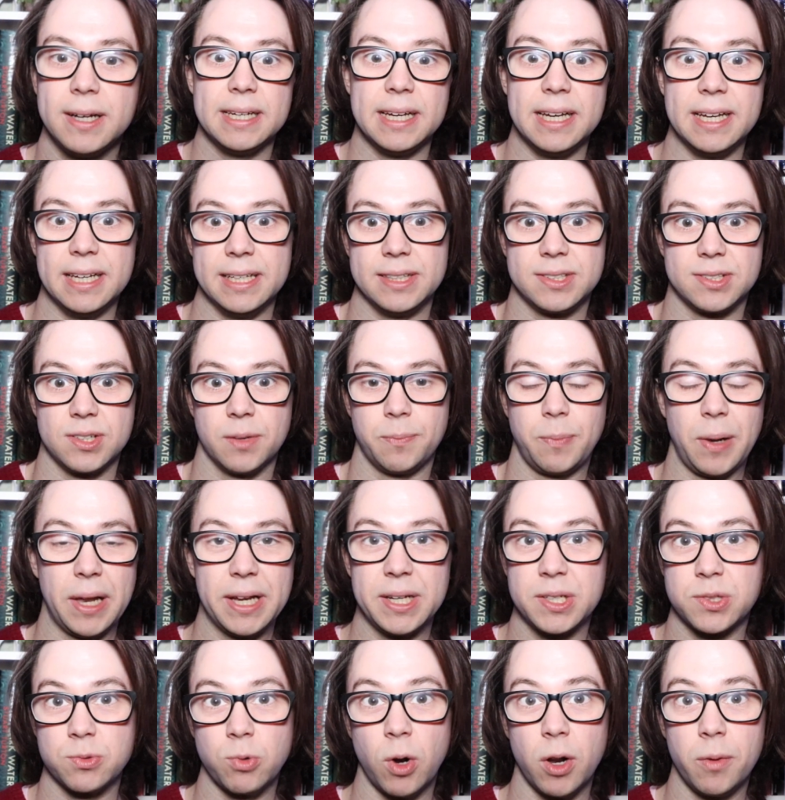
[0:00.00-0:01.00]
It's a
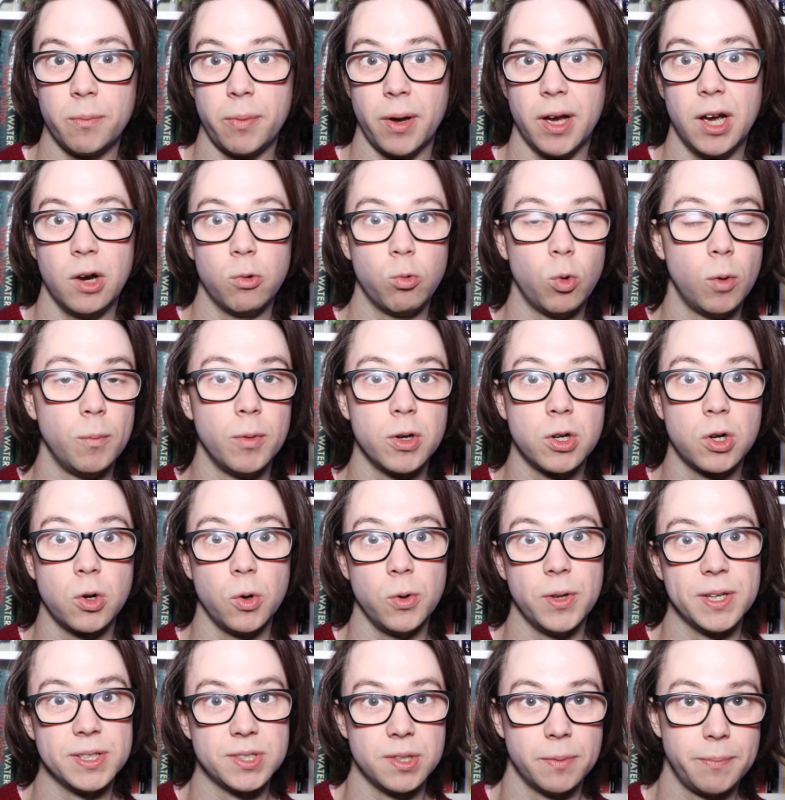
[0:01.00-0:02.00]
place run by a woman
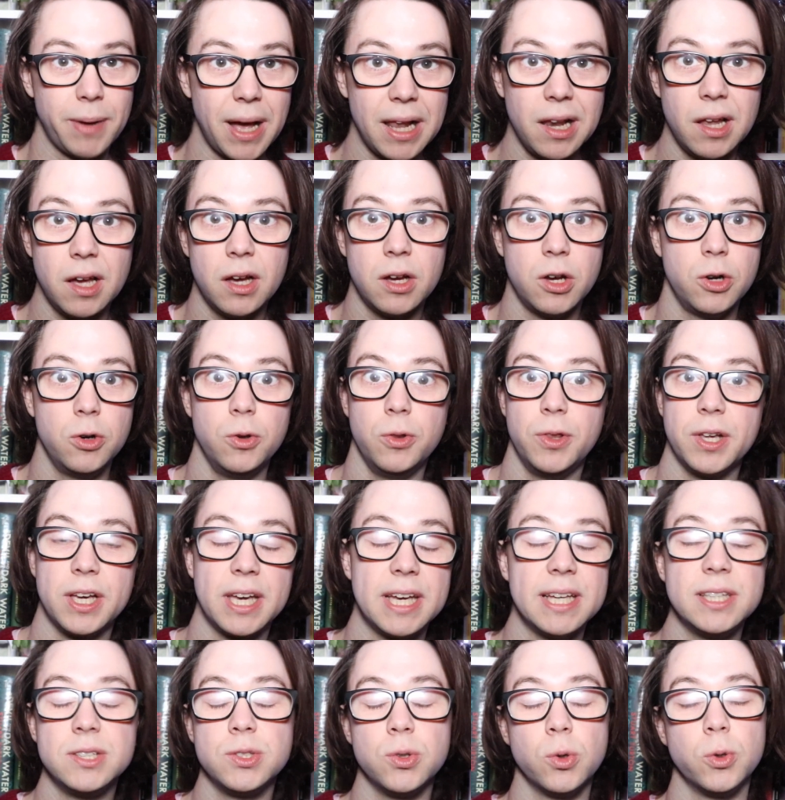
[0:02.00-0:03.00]
called Isabella, who the
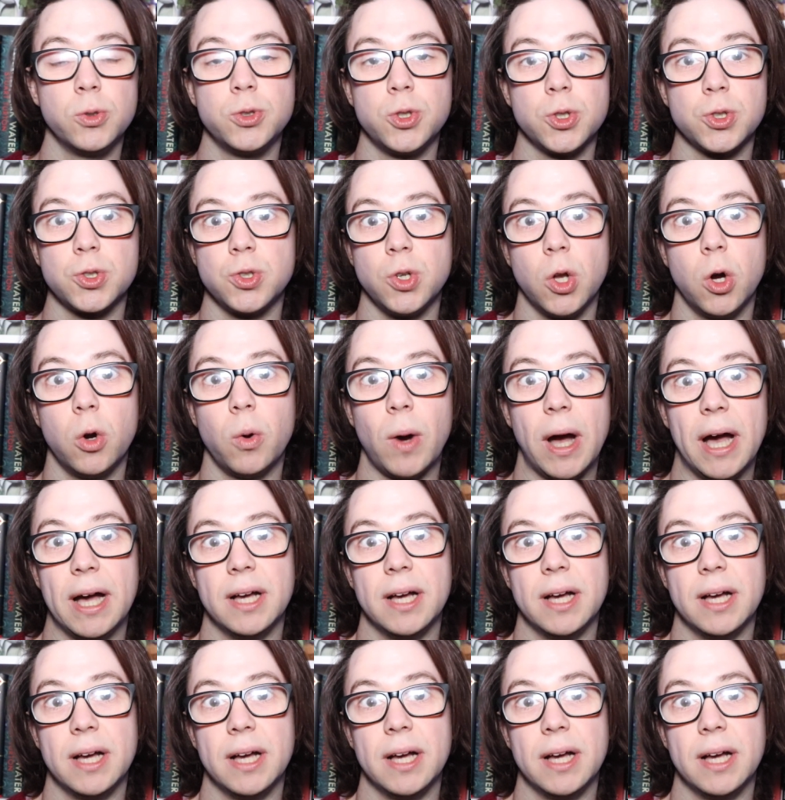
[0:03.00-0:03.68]
kids all just know